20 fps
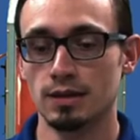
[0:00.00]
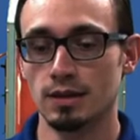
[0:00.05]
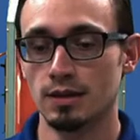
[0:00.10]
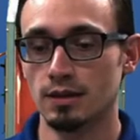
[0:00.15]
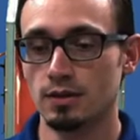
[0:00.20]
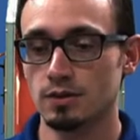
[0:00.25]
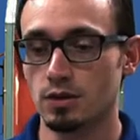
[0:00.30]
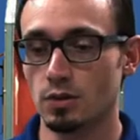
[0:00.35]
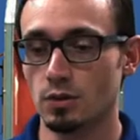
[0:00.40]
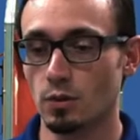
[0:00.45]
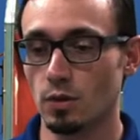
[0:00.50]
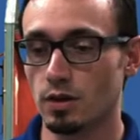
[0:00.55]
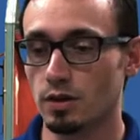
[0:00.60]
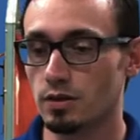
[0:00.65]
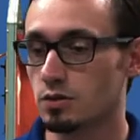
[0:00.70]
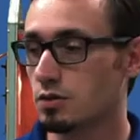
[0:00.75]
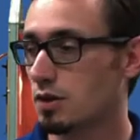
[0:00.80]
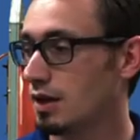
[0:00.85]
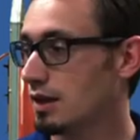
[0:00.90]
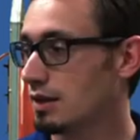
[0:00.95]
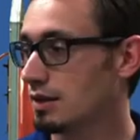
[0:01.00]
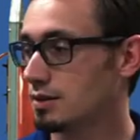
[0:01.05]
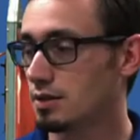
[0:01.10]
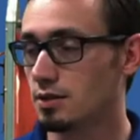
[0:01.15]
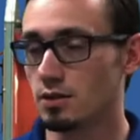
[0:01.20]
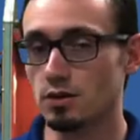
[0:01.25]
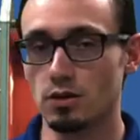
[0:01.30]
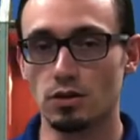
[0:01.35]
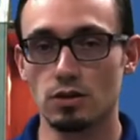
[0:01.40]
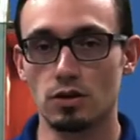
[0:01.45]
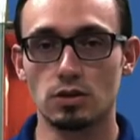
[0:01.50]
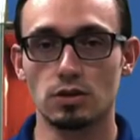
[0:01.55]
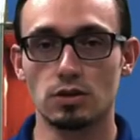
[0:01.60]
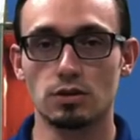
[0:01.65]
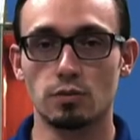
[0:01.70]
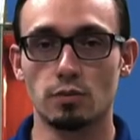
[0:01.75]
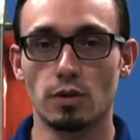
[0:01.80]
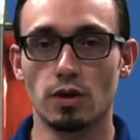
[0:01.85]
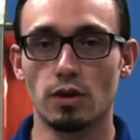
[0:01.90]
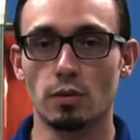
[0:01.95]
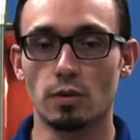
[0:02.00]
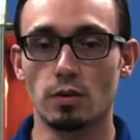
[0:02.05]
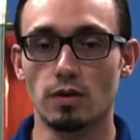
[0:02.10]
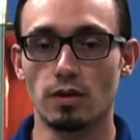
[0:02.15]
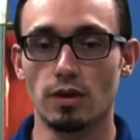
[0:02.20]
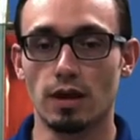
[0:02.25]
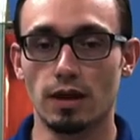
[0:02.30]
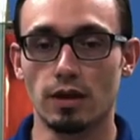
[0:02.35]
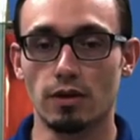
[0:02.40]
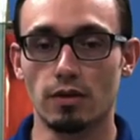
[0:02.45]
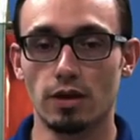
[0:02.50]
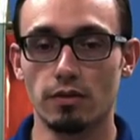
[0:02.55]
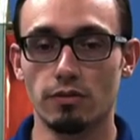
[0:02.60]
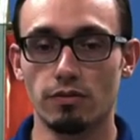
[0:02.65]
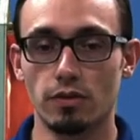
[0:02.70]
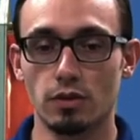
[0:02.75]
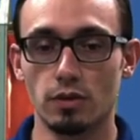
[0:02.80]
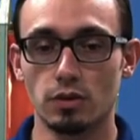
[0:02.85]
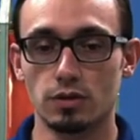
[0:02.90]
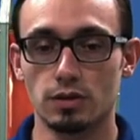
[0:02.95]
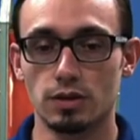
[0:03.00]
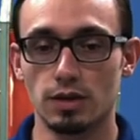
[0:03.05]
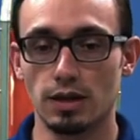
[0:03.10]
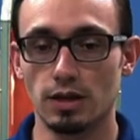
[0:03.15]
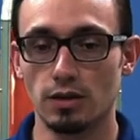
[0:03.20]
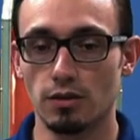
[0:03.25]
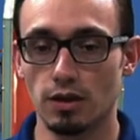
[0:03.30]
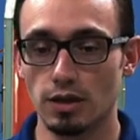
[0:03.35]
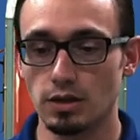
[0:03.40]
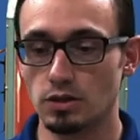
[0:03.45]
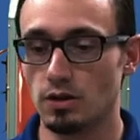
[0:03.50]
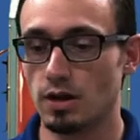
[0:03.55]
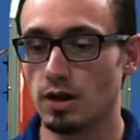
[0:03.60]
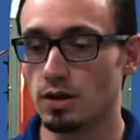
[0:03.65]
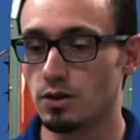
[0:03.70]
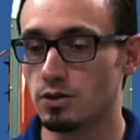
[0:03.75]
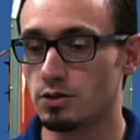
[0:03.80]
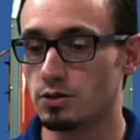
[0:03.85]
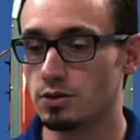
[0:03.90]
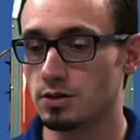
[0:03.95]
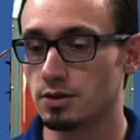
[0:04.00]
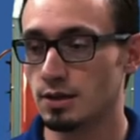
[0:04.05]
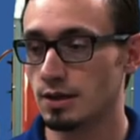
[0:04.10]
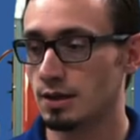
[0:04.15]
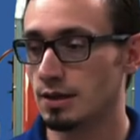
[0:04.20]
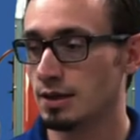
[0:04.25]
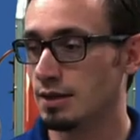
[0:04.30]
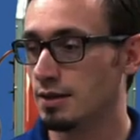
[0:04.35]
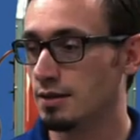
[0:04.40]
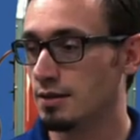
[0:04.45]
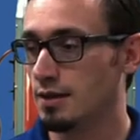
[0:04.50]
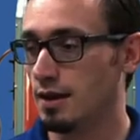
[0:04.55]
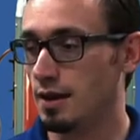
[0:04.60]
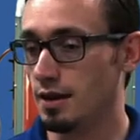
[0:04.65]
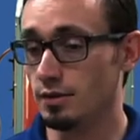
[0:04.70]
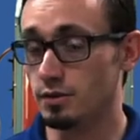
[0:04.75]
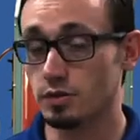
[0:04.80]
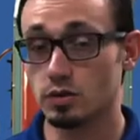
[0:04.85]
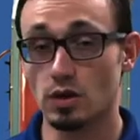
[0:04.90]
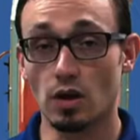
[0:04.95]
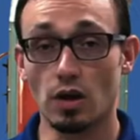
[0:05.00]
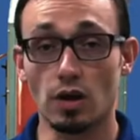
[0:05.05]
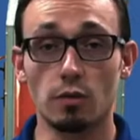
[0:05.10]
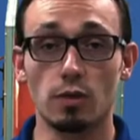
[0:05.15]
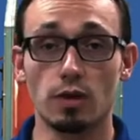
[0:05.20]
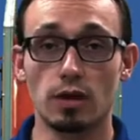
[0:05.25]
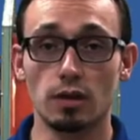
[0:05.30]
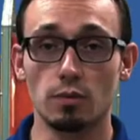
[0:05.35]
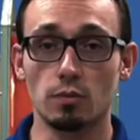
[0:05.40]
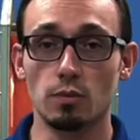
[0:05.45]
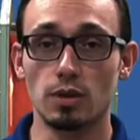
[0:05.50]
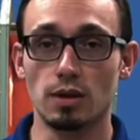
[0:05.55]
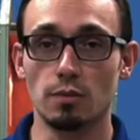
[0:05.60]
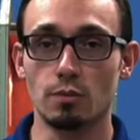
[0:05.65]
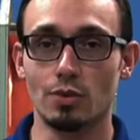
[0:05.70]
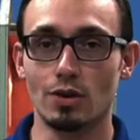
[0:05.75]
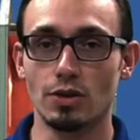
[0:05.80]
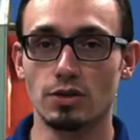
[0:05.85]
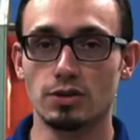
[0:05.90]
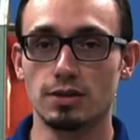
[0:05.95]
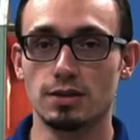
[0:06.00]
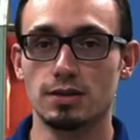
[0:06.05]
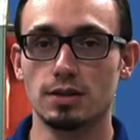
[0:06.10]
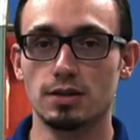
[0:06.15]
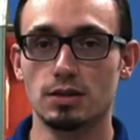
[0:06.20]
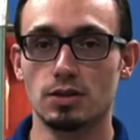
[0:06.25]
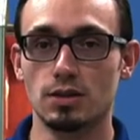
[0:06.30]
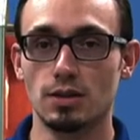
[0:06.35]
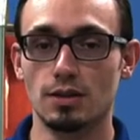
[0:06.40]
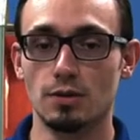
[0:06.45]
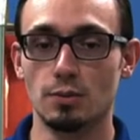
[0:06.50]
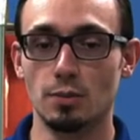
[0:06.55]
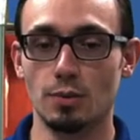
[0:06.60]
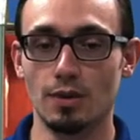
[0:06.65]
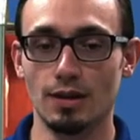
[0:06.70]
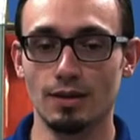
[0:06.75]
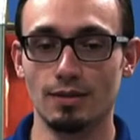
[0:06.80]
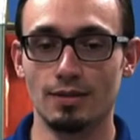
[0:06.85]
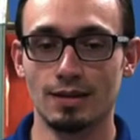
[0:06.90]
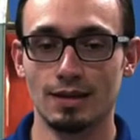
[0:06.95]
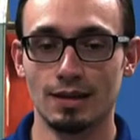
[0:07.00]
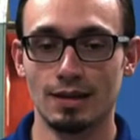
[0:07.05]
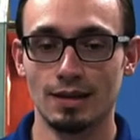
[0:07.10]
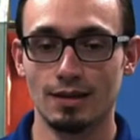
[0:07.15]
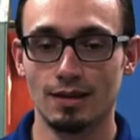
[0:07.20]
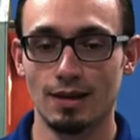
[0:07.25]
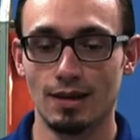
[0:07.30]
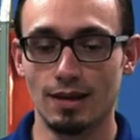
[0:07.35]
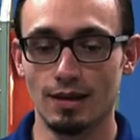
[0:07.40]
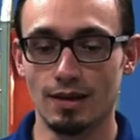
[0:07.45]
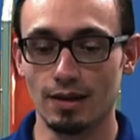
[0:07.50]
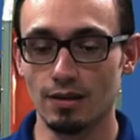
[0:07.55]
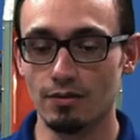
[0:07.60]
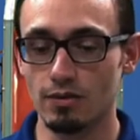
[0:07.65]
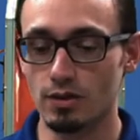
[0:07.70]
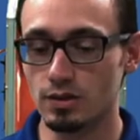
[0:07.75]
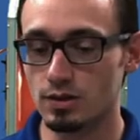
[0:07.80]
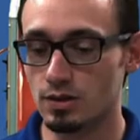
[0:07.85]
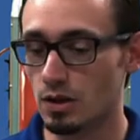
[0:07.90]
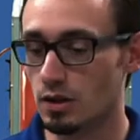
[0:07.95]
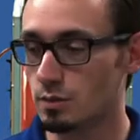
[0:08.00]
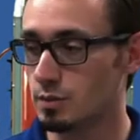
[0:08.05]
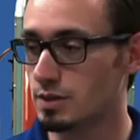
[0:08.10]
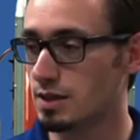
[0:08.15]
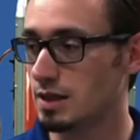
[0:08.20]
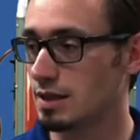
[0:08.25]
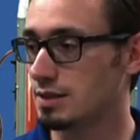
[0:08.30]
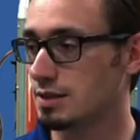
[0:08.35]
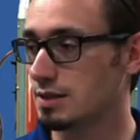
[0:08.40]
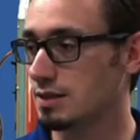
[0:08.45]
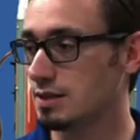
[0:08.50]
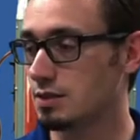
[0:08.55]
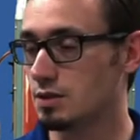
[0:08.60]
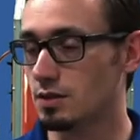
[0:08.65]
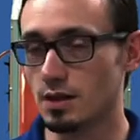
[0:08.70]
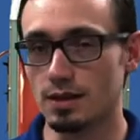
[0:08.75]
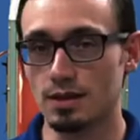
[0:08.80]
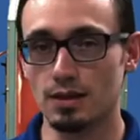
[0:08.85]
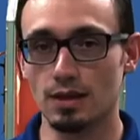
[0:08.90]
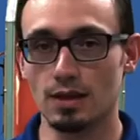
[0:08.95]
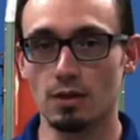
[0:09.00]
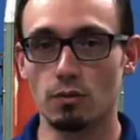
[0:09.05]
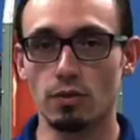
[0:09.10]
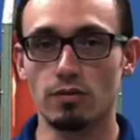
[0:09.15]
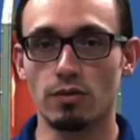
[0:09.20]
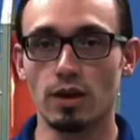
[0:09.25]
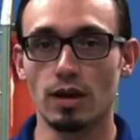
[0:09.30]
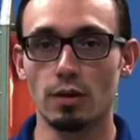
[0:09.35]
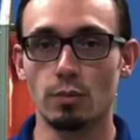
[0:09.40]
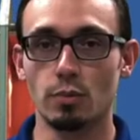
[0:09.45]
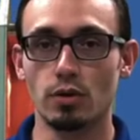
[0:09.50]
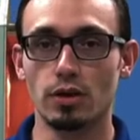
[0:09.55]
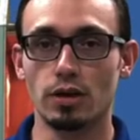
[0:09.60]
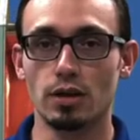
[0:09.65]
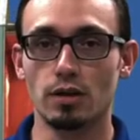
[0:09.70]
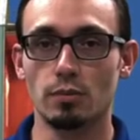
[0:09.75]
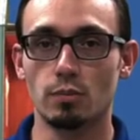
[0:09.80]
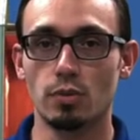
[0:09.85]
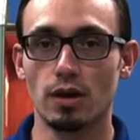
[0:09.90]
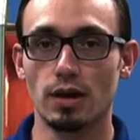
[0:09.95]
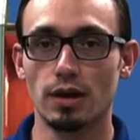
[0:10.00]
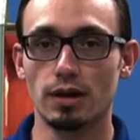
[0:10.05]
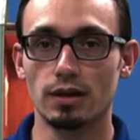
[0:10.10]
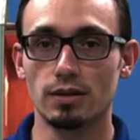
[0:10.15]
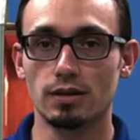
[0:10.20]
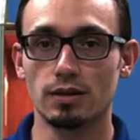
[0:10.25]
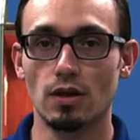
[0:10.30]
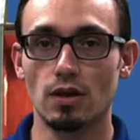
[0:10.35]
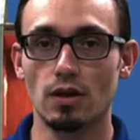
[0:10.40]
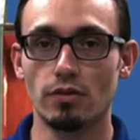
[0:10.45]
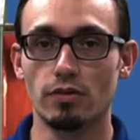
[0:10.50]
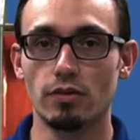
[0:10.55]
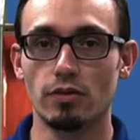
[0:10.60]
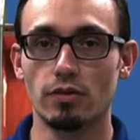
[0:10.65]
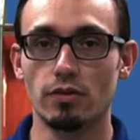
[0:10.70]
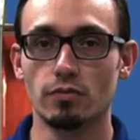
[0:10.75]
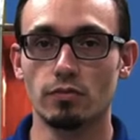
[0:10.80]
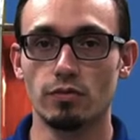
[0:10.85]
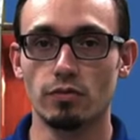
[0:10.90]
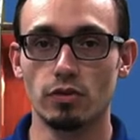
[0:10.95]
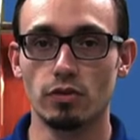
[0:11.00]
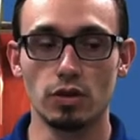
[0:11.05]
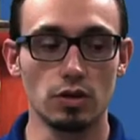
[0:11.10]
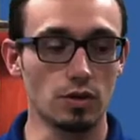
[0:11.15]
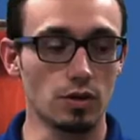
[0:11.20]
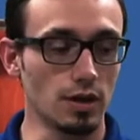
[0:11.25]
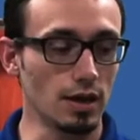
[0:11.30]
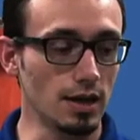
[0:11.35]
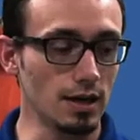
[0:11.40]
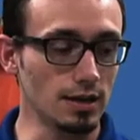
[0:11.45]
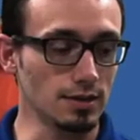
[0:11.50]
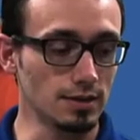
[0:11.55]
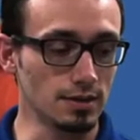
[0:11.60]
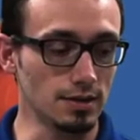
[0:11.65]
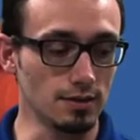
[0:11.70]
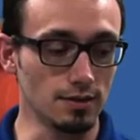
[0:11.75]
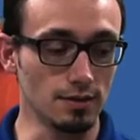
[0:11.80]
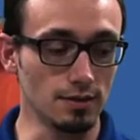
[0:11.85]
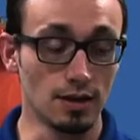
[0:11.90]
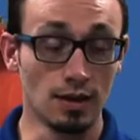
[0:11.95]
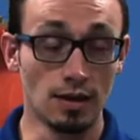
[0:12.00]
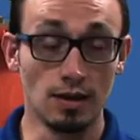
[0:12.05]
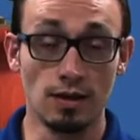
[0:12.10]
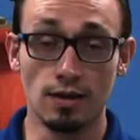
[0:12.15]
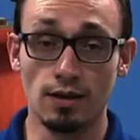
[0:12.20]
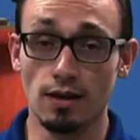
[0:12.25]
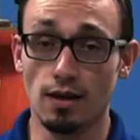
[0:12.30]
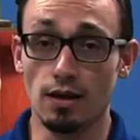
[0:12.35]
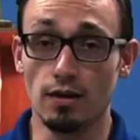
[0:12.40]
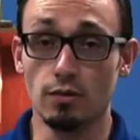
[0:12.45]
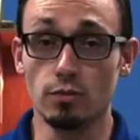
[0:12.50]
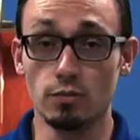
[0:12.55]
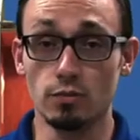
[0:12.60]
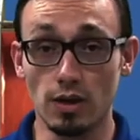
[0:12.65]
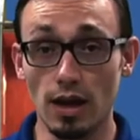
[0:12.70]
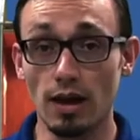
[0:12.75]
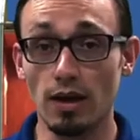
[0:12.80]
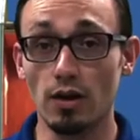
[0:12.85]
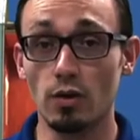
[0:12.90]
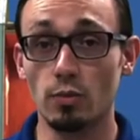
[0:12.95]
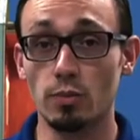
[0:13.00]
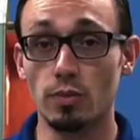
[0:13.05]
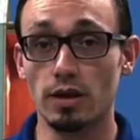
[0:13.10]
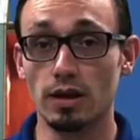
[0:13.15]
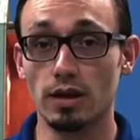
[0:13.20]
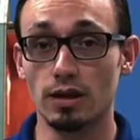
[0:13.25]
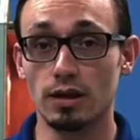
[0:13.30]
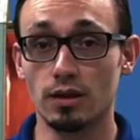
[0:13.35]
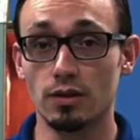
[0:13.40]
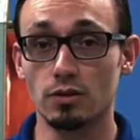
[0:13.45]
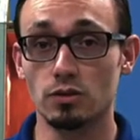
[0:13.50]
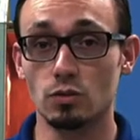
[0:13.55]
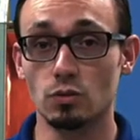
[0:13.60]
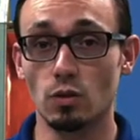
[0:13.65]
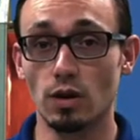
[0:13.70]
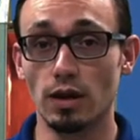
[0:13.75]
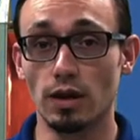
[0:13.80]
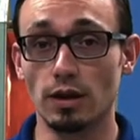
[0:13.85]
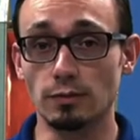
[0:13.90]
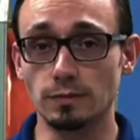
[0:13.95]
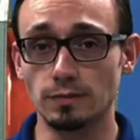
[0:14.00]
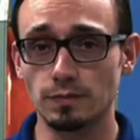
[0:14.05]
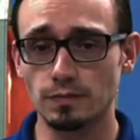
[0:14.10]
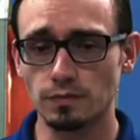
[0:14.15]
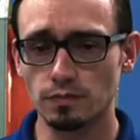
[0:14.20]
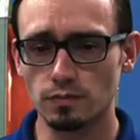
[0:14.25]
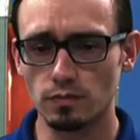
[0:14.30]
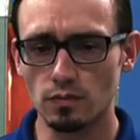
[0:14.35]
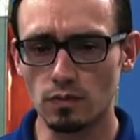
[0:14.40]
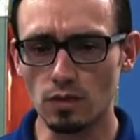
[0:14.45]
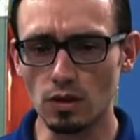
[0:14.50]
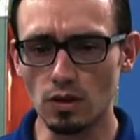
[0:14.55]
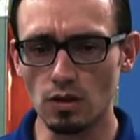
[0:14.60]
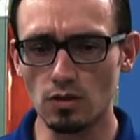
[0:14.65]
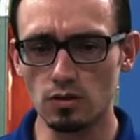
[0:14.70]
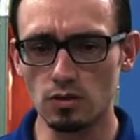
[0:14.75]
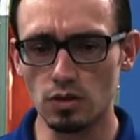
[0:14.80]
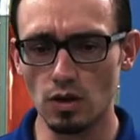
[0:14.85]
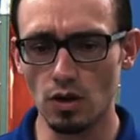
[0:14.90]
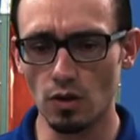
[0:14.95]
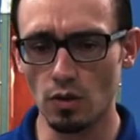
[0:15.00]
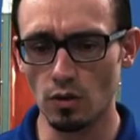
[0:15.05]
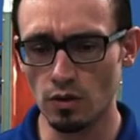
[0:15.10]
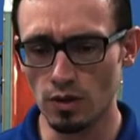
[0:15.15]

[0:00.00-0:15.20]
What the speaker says: So I work at the Training Center in Christiansburg with a lot of great folks, a lot of great trainers. Sorry we couldn't be in person this year, but given the circumstances, I think we've got a pretty good product to offer for you guys. And yeah, I hope that it goes well. So